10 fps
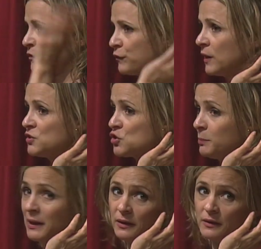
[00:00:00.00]
a French
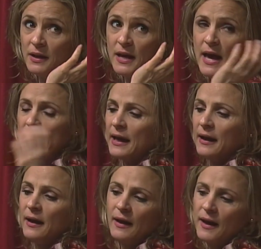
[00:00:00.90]
bean. And I
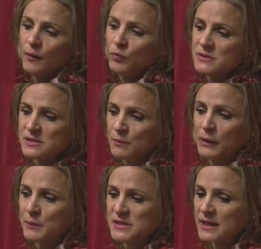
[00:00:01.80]
had one when
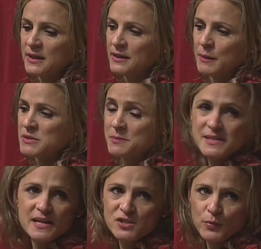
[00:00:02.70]
I was a kid, and I was
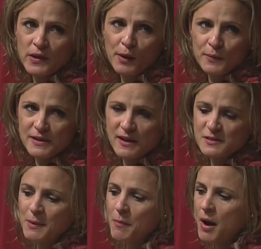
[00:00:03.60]
obsessed with it. I would
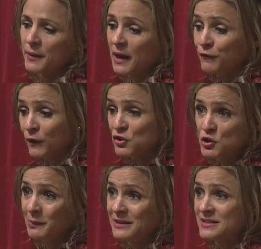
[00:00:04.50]
ask my mom, "Can I French
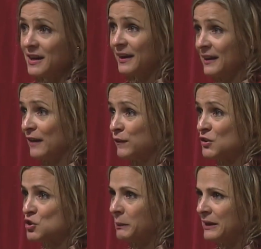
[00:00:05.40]
the beans tonight? Can I
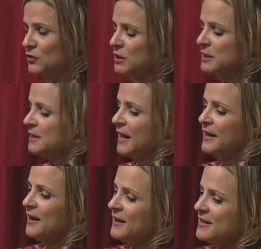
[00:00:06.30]
French the bean?"
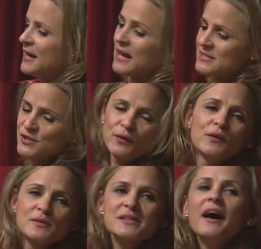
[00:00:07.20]
And I still
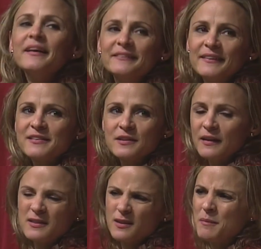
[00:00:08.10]
use that.
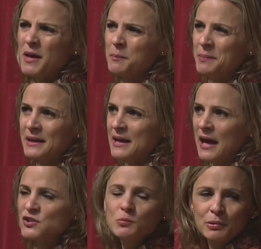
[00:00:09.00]
I'm not a big
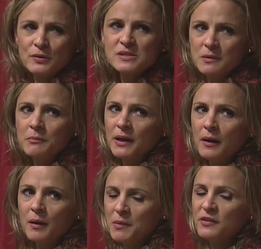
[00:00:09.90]
gadget person, but
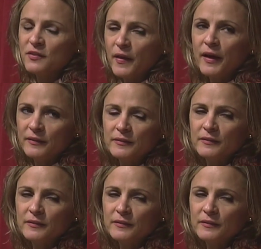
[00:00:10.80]
I'm into that.